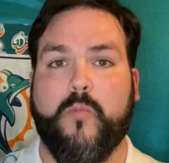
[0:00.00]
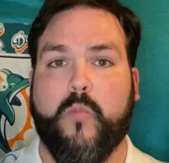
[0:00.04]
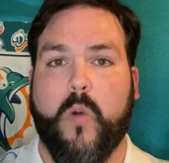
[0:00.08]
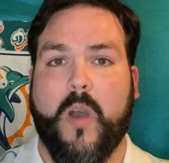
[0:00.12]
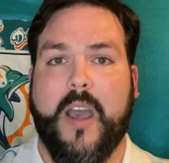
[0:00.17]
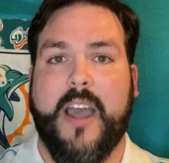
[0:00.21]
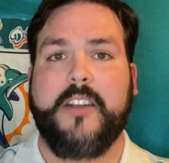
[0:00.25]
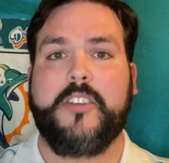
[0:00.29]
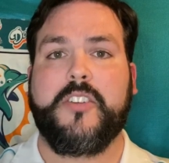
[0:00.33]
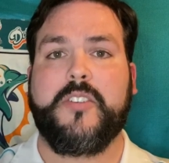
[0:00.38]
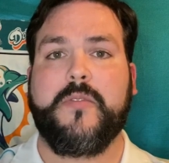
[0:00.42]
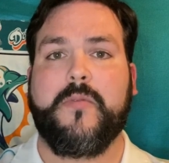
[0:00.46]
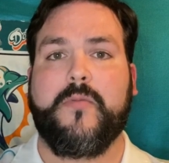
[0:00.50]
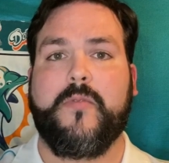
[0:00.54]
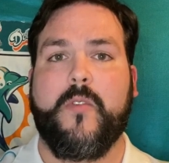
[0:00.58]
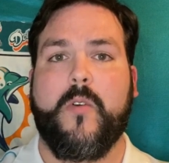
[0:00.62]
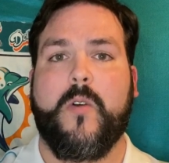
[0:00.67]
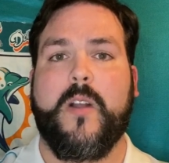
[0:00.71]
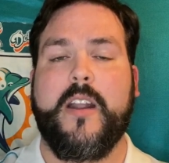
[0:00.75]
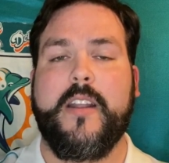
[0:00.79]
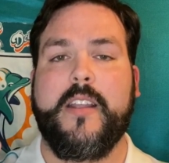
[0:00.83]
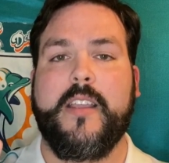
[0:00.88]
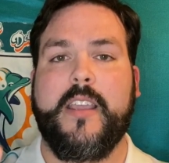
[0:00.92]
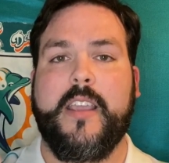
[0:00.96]
Watch
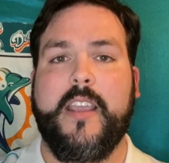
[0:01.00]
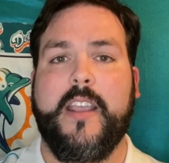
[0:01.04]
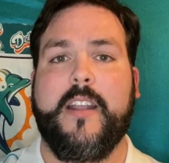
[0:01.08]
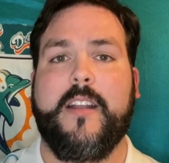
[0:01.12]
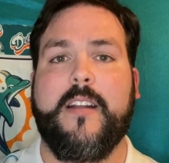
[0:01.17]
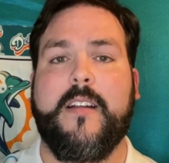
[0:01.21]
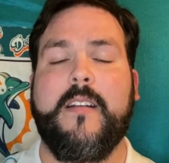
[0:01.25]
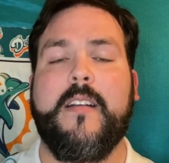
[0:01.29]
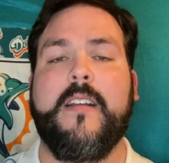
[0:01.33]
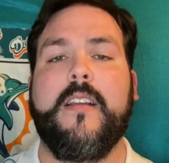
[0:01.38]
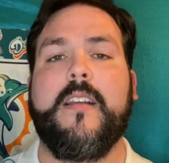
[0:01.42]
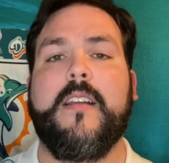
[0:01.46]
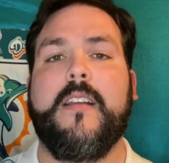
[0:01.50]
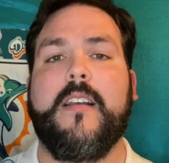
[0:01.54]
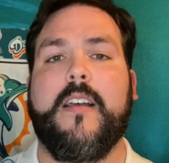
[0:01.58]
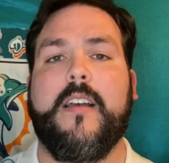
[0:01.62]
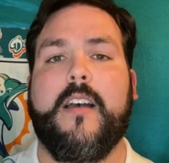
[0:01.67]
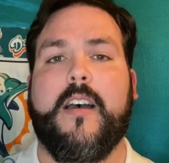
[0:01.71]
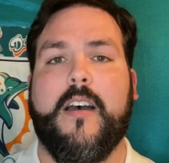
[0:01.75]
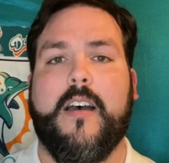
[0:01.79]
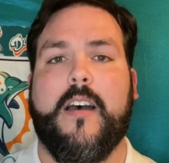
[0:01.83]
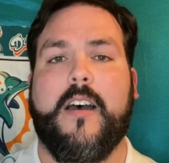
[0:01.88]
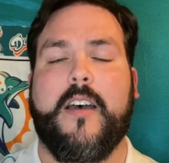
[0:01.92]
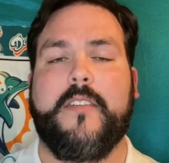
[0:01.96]
for it here
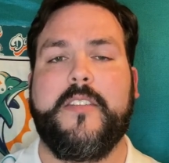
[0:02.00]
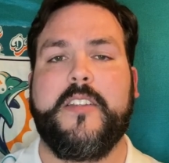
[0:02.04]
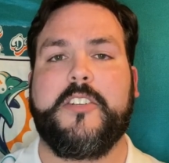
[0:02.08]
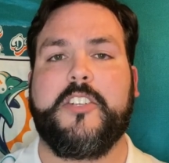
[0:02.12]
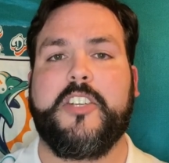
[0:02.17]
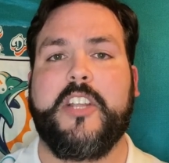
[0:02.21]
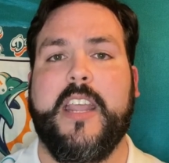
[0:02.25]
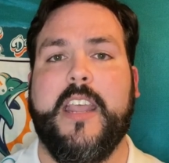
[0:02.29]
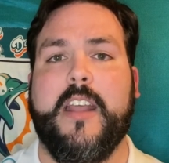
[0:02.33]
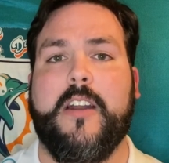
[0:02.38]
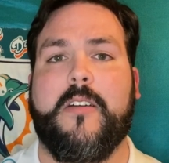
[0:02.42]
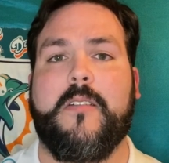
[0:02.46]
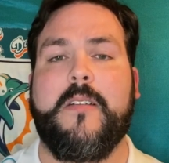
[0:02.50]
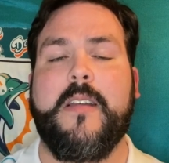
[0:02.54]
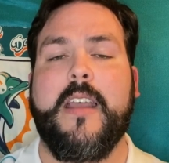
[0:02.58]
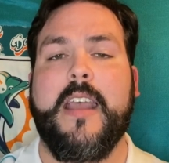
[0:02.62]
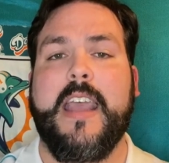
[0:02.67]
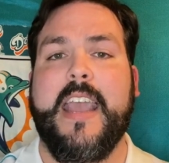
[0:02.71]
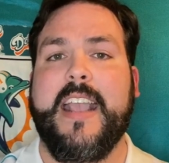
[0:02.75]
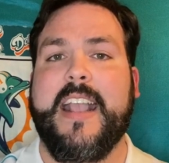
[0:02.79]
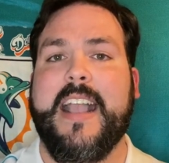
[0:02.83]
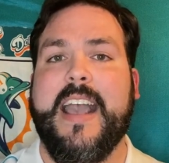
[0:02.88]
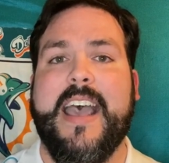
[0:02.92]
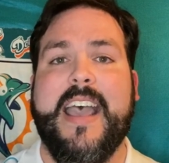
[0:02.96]
on the channel.
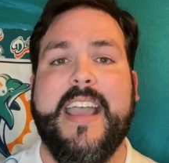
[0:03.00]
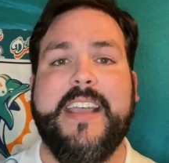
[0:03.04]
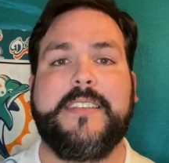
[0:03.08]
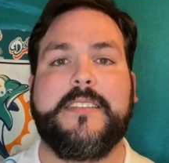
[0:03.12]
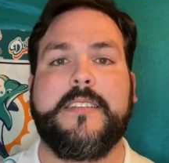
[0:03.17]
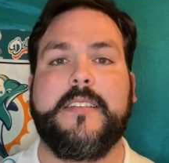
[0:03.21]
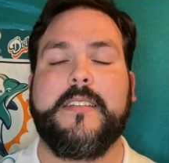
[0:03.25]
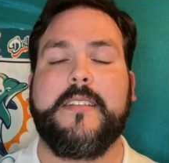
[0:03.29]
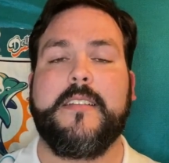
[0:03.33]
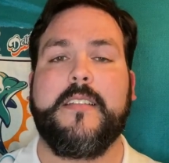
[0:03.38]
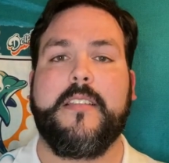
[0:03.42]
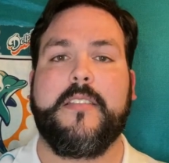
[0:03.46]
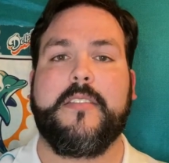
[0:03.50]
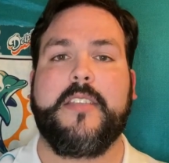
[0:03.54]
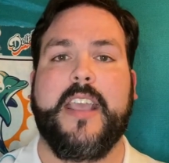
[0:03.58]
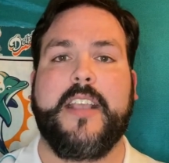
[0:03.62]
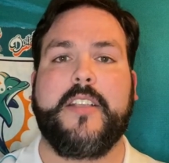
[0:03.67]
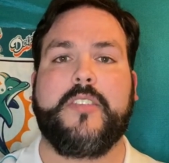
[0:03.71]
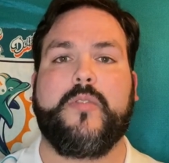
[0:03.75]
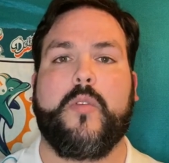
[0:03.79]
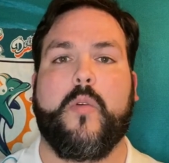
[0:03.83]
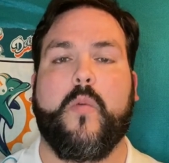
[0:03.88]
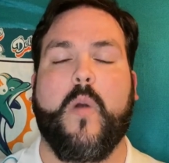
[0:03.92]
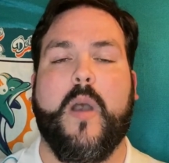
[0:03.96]
Hey guys,
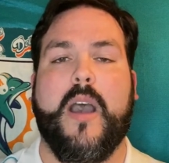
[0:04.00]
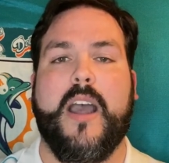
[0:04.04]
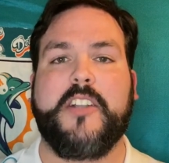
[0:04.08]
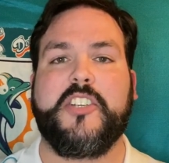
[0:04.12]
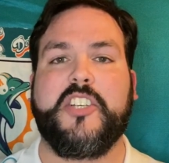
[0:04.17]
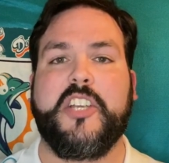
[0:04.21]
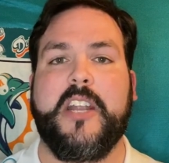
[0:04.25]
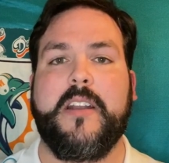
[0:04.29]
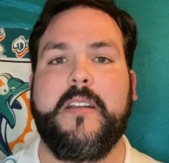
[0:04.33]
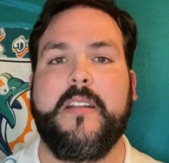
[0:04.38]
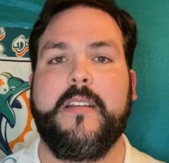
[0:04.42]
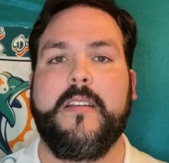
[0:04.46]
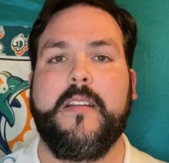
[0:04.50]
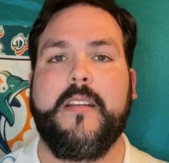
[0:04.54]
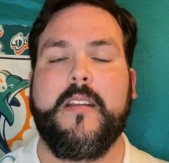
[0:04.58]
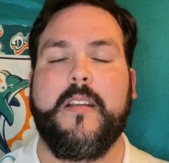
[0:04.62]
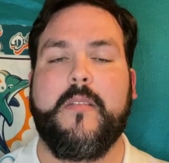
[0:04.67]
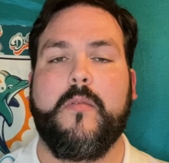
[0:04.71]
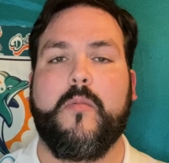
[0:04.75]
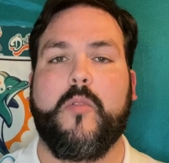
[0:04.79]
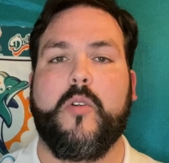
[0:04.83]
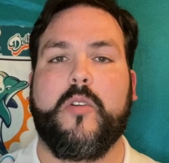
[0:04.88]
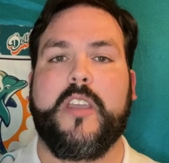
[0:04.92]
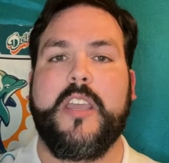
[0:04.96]
thanks for watching.
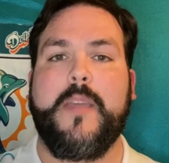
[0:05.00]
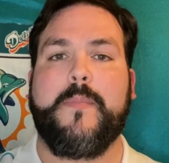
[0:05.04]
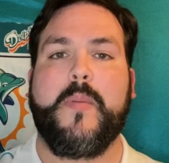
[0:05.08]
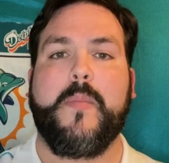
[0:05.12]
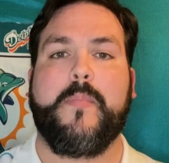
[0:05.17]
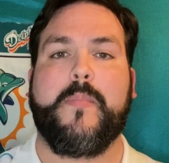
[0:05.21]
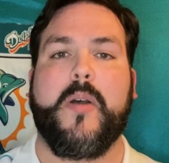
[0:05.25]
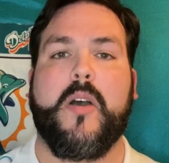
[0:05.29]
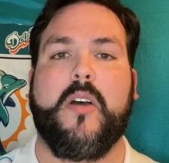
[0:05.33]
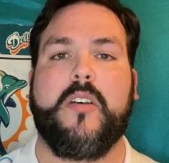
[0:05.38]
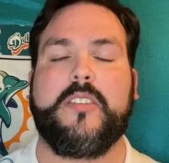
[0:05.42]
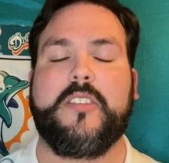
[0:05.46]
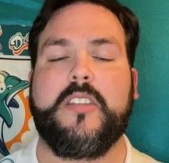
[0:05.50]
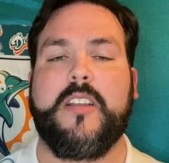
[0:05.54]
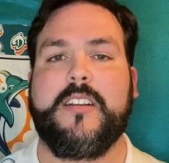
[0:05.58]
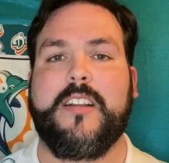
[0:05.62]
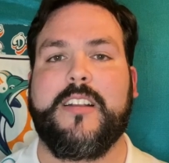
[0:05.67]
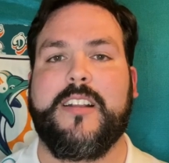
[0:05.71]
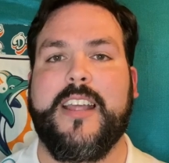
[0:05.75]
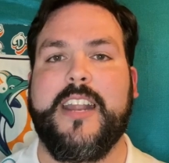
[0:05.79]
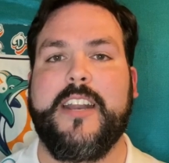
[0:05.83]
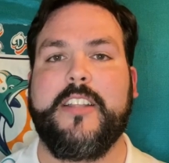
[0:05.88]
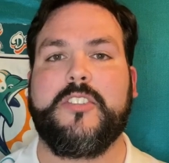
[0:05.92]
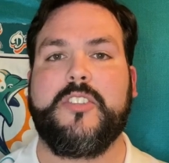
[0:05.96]
We'll keep you posted on
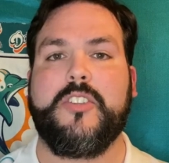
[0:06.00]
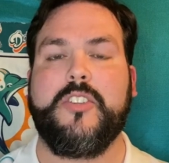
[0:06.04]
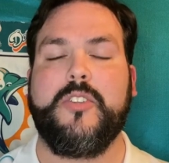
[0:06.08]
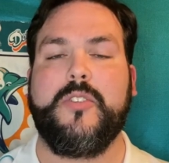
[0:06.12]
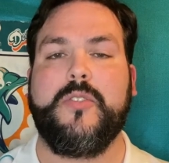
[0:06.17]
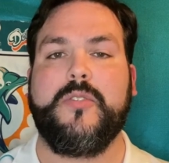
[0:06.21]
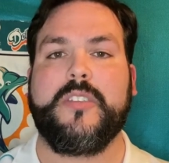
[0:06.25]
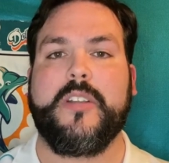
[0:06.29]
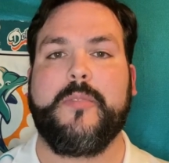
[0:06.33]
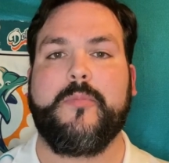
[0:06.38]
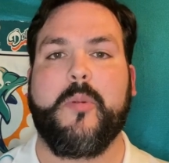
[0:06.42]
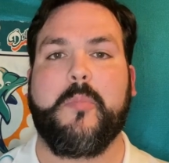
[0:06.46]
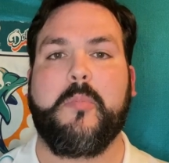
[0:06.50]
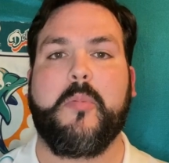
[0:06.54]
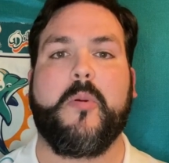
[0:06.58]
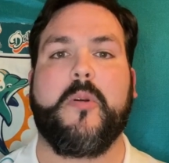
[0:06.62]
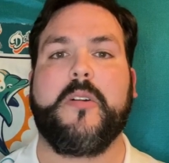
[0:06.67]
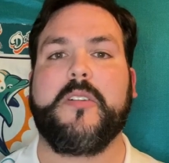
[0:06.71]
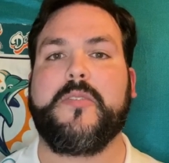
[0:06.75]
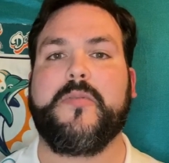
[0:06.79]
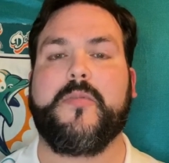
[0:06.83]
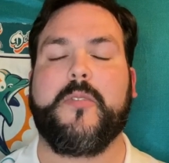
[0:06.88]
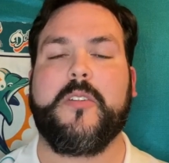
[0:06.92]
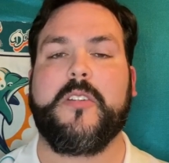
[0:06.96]
the latest news and
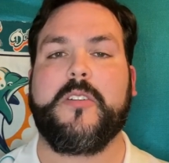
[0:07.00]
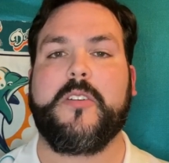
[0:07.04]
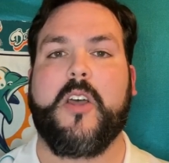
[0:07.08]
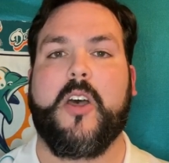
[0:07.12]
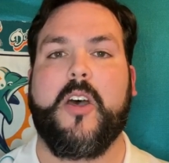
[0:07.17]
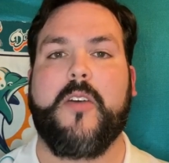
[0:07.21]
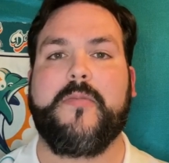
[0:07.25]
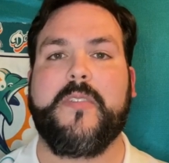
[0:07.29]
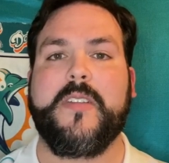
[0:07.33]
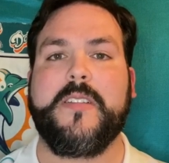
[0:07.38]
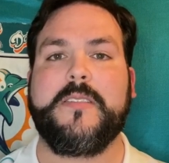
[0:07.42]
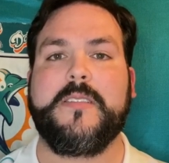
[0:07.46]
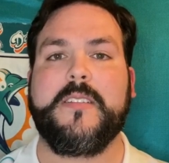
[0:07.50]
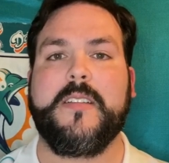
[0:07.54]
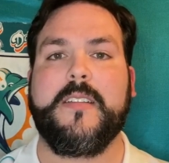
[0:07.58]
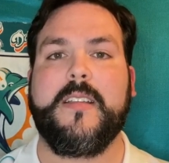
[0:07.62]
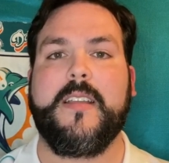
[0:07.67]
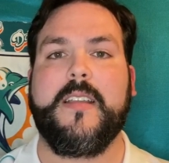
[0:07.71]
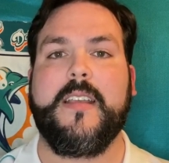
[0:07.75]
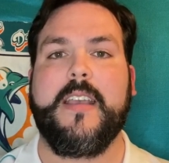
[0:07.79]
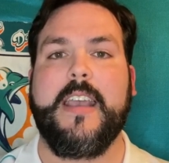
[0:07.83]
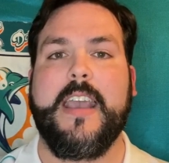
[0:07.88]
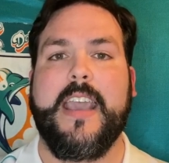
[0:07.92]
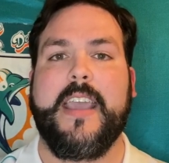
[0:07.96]
reports for the Dolphins.
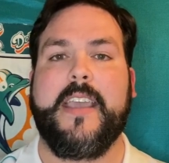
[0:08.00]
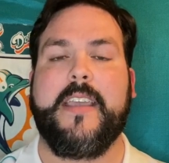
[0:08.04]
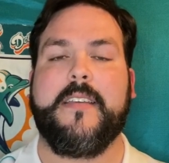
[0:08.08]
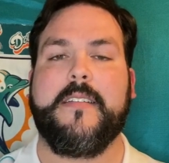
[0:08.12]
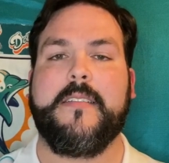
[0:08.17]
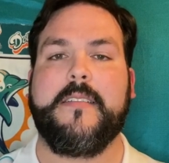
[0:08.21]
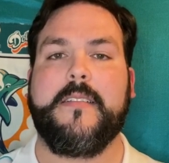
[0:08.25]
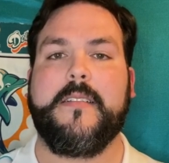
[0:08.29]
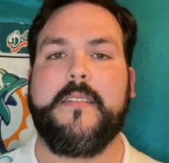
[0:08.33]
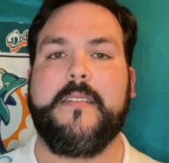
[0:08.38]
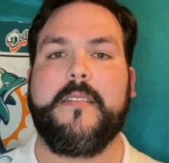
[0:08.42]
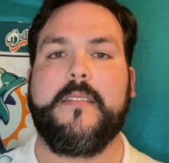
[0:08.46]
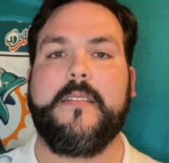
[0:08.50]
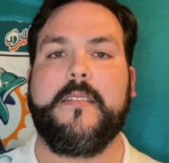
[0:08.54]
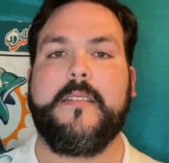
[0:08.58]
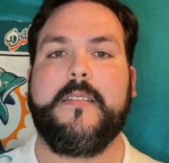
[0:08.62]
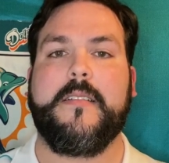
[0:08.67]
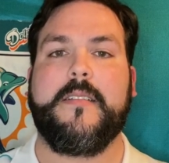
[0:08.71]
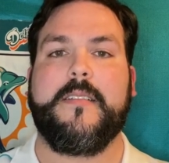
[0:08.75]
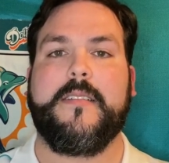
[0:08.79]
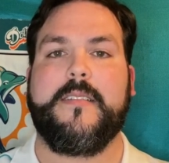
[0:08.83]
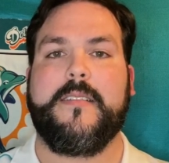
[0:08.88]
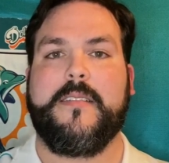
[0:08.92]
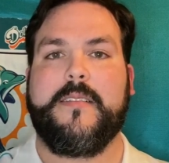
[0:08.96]
Hey,
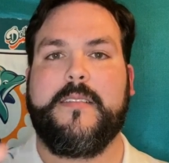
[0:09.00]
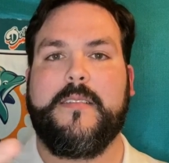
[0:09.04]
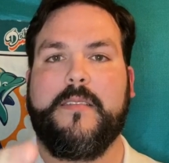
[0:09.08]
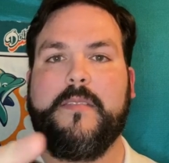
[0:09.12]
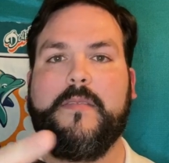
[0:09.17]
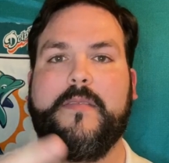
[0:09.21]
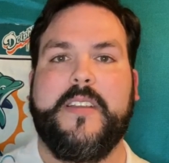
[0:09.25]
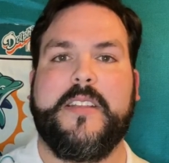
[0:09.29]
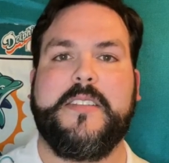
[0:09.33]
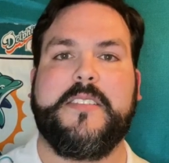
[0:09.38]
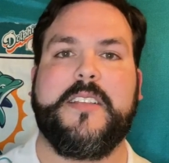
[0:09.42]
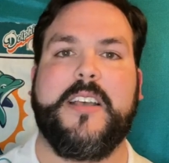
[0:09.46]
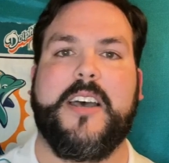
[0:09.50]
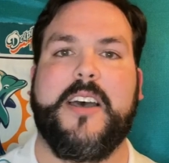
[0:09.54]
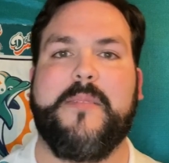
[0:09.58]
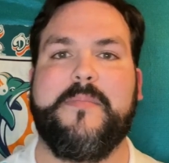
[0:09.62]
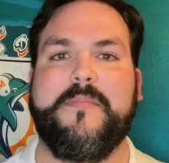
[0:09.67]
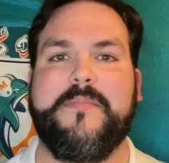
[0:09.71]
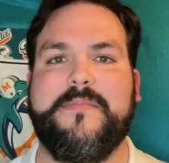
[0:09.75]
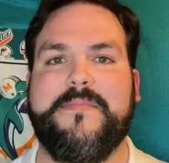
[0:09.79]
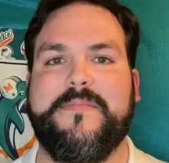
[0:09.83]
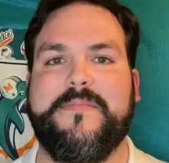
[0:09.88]
Fins up.